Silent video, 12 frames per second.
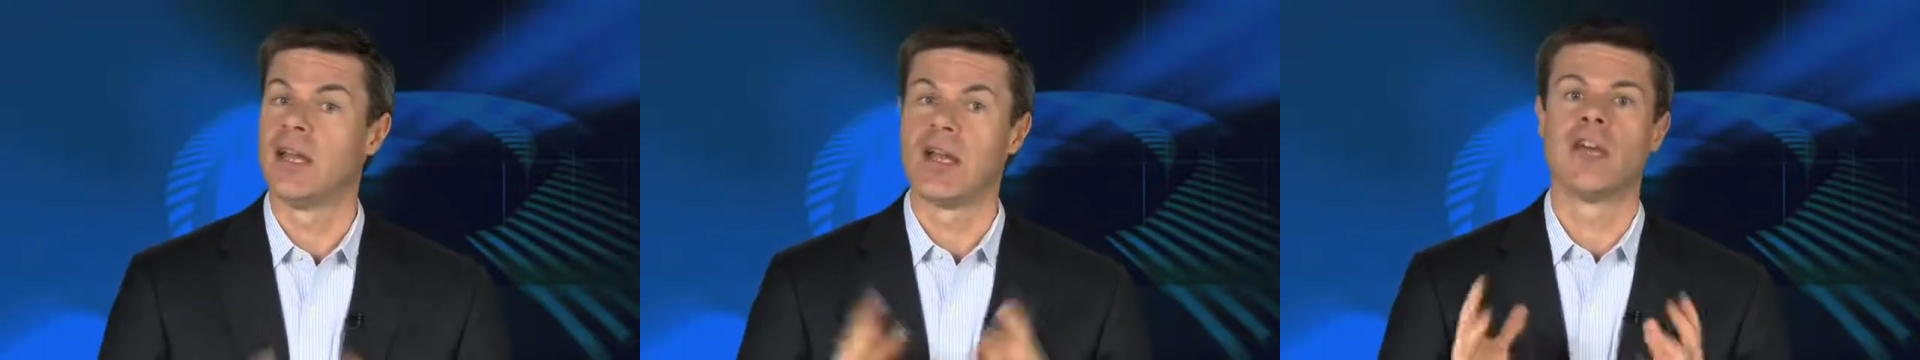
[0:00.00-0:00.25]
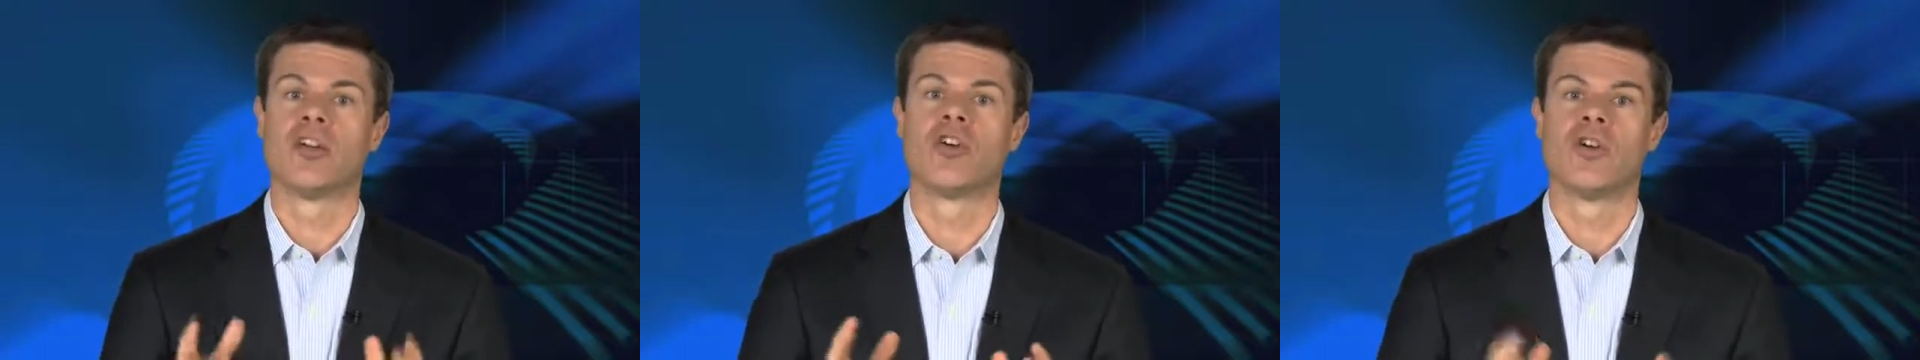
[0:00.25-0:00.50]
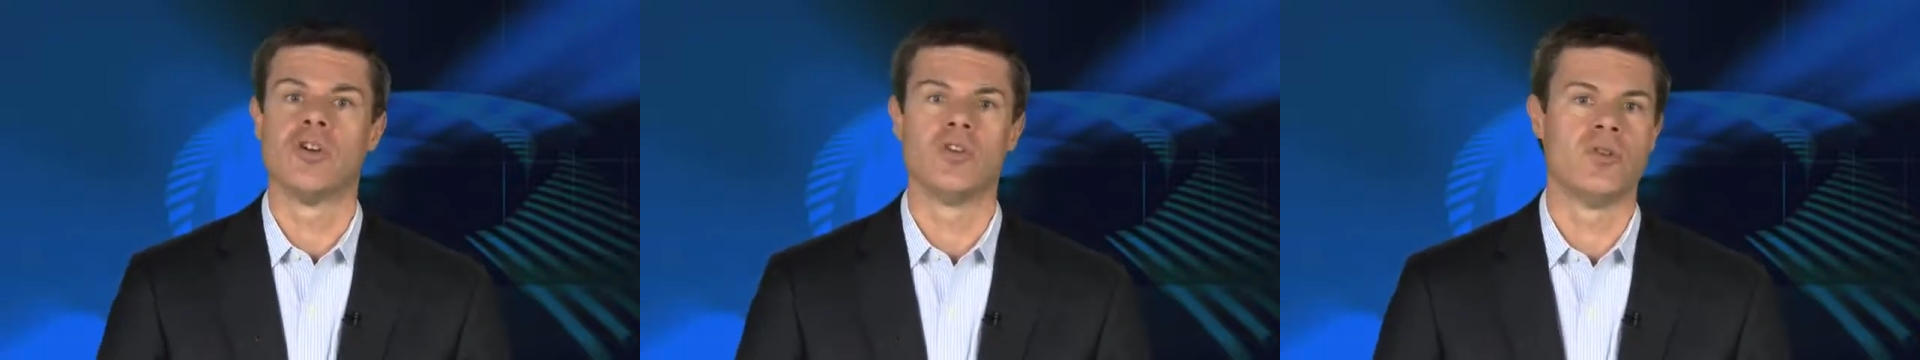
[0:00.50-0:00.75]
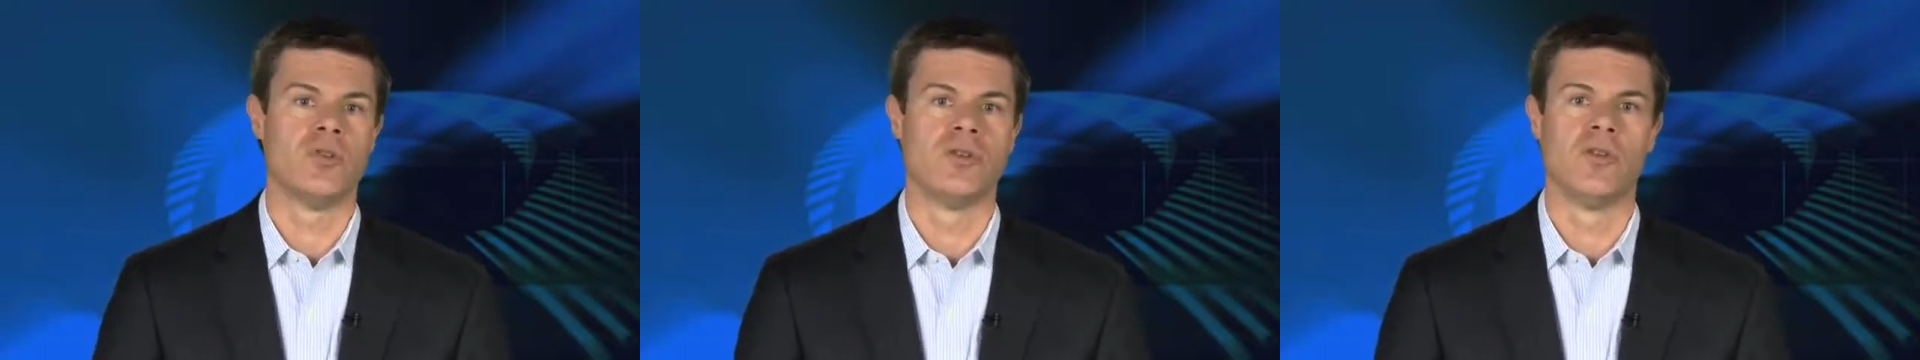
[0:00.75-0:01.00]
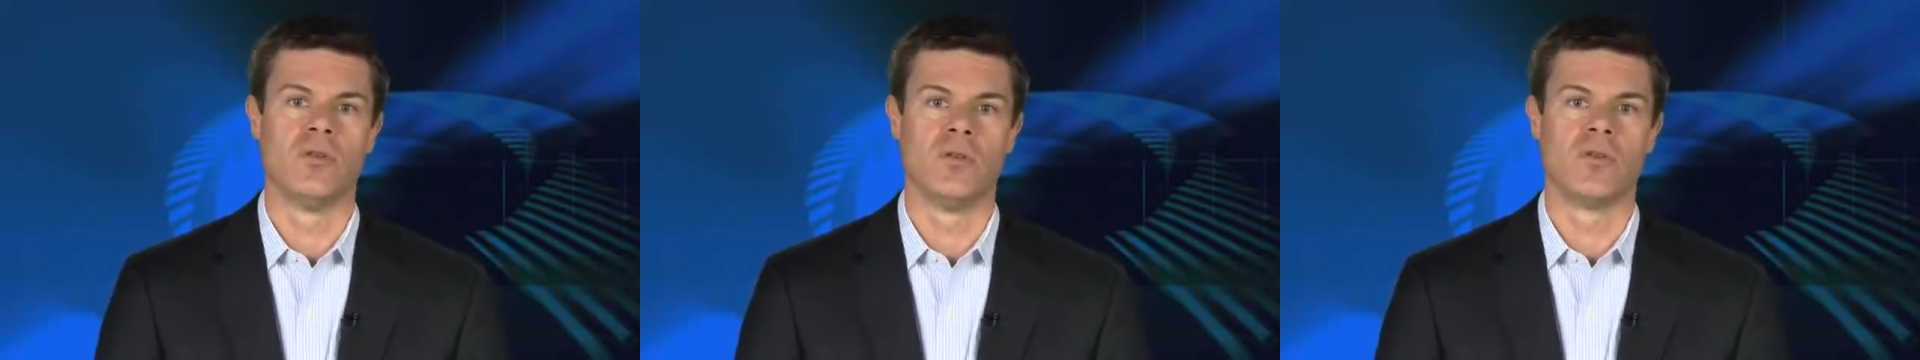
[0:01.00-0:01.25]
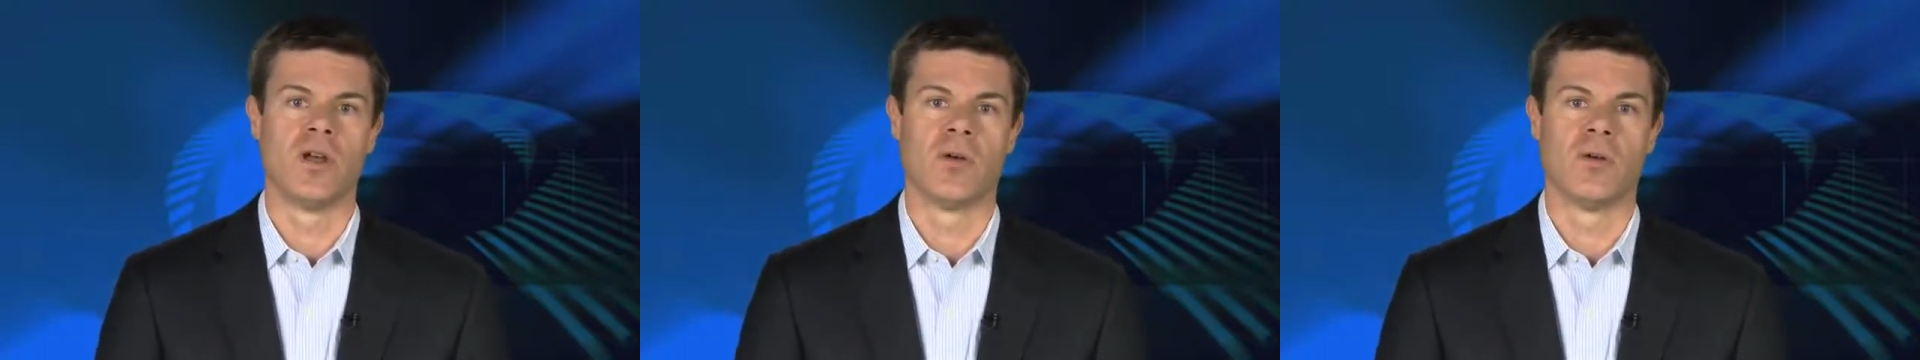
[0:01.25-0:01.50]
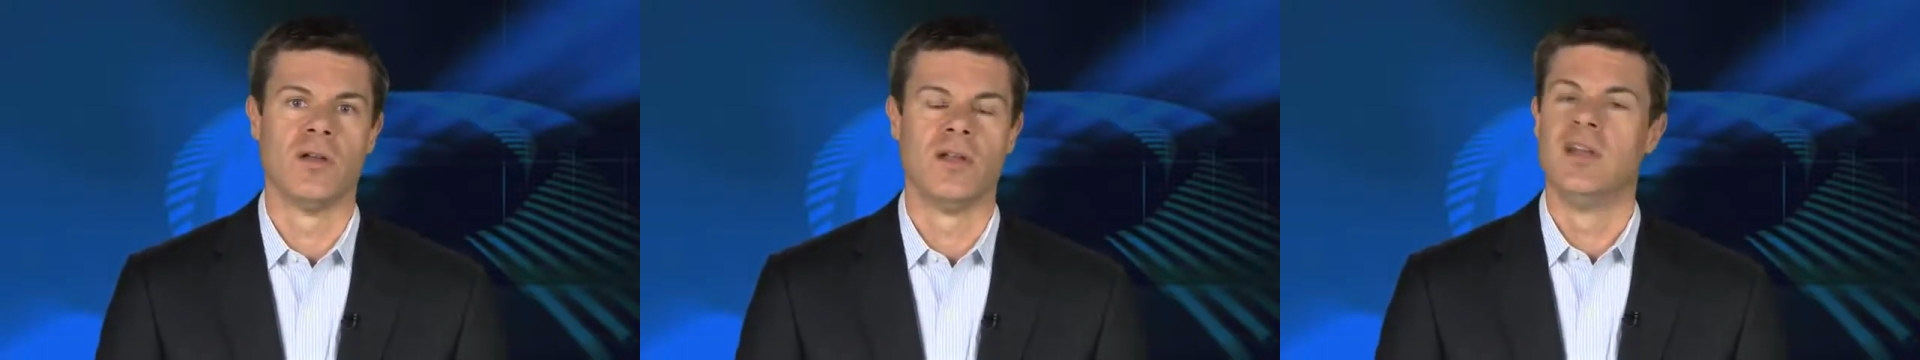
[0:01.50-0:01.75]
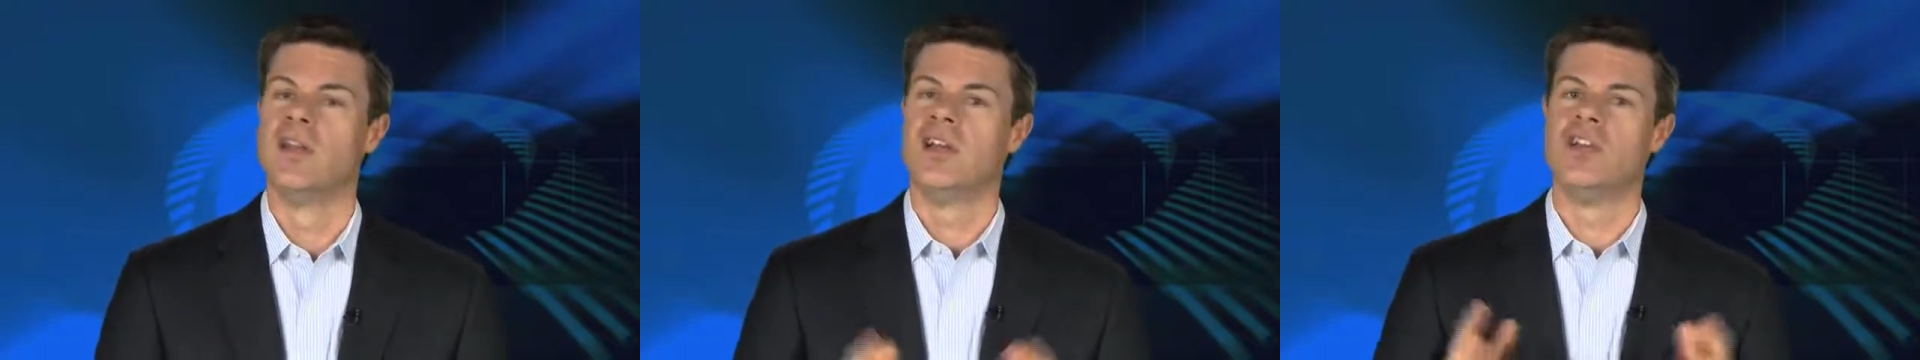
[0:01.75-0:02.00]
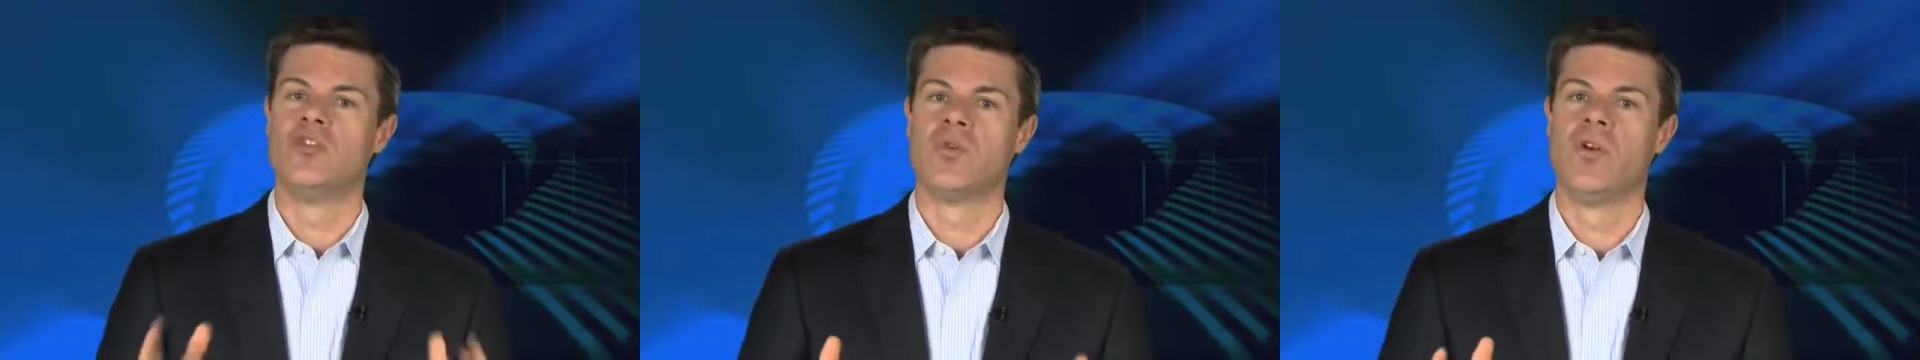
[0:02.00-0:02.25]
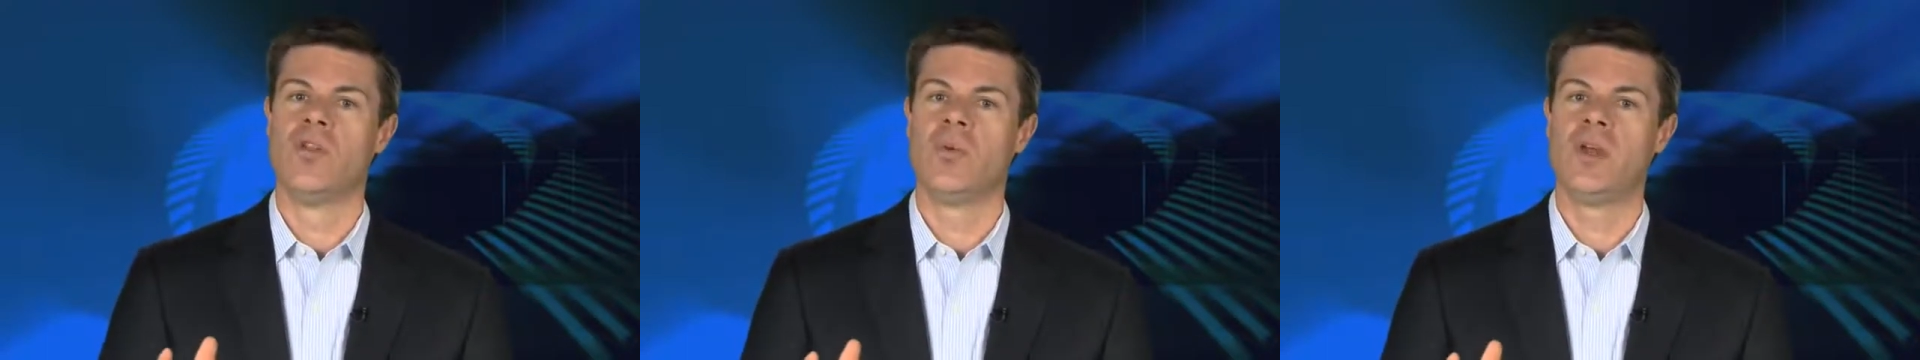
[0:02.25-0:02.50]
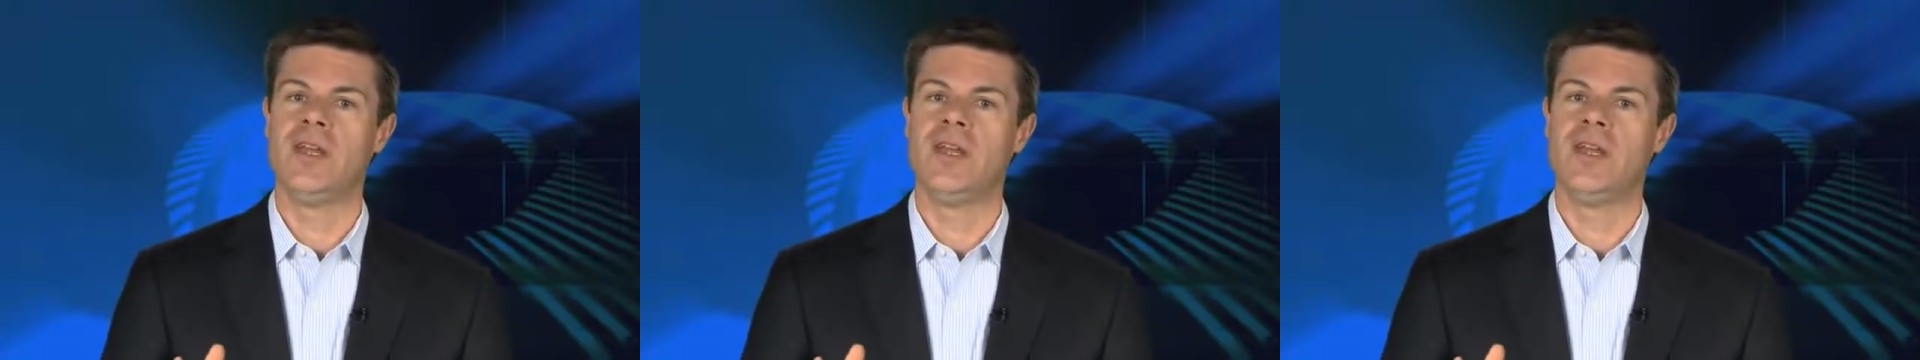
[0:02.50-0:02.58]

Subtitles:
and I encourage you to do so. Enjoy the